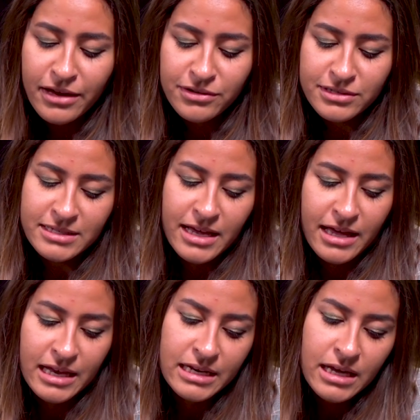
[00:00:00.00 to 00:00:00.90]

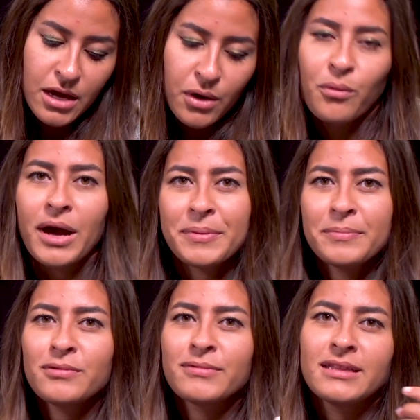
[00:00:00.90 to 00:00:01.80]
understand why
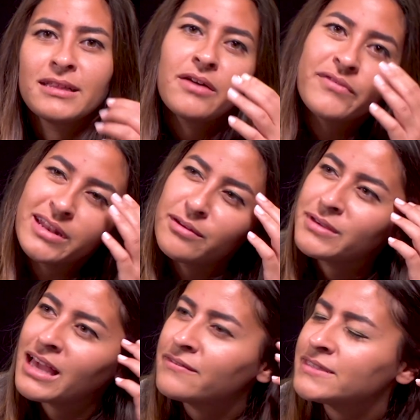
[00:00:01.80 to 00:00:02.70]
people really love it. And
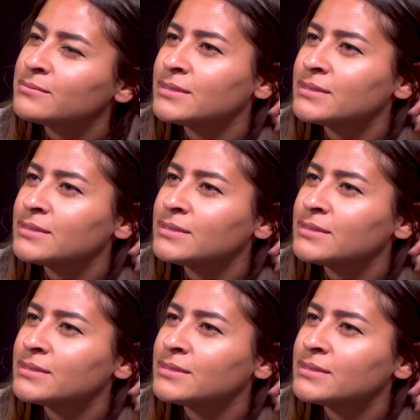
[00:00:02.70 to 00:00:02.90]
we have some